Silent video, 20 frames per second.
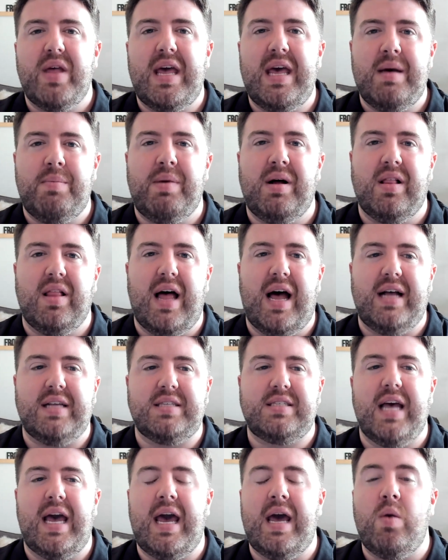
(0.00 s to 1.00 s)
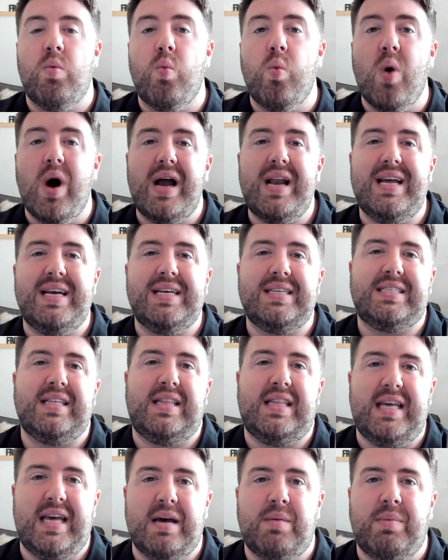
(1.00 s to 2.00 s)
MLS. And what is
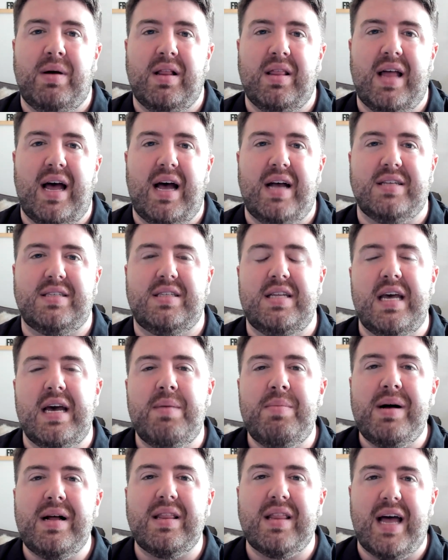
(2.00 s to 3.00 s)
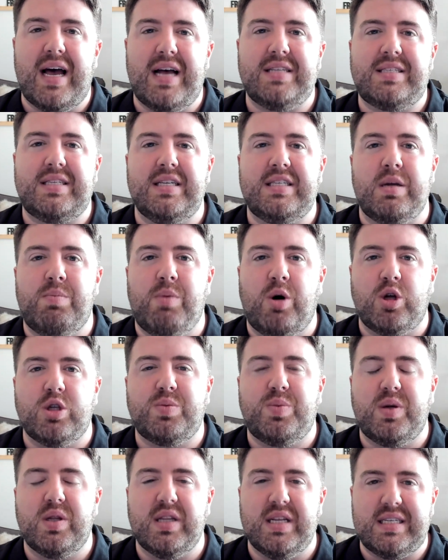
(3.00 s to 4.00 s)
the MLS? The MLS is the
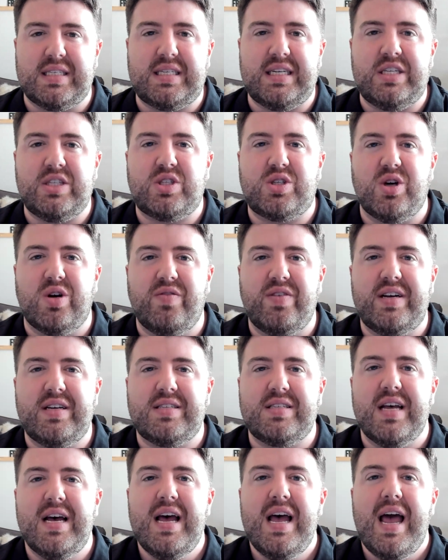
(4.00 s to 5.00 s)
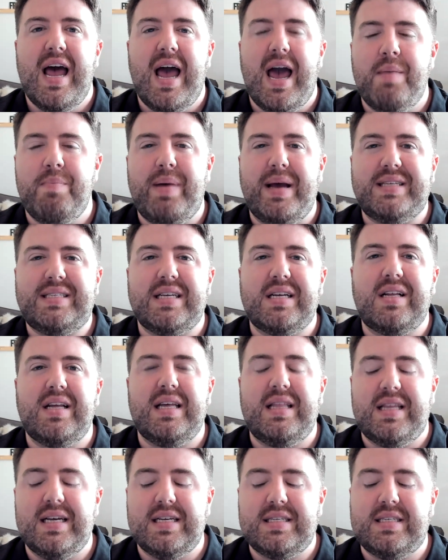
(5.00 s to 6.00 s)
multiple listing service. And
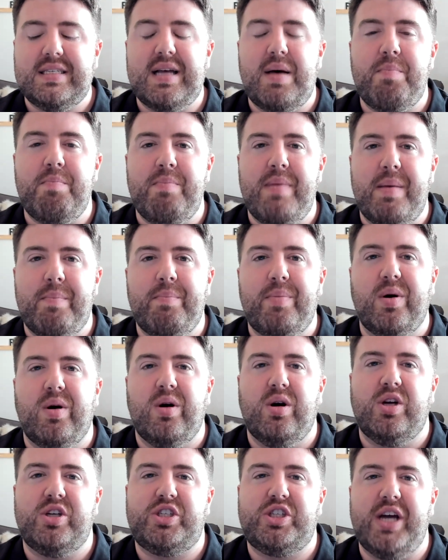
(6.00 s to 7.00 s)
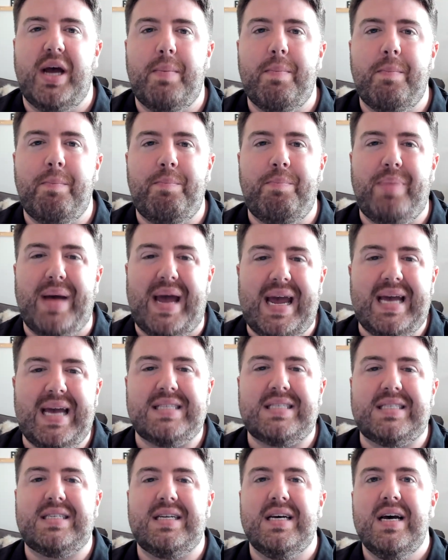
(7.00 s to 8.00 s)
basically, this is a
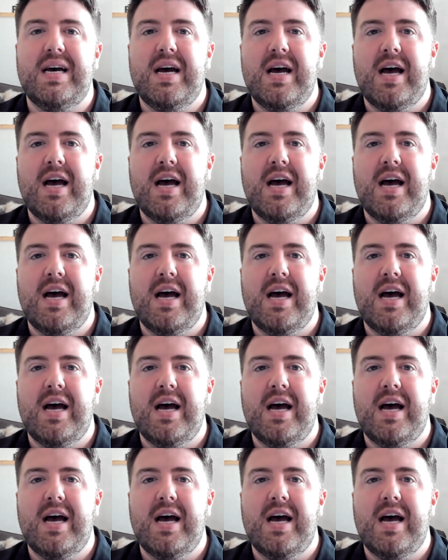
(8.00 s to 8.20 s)
membership-based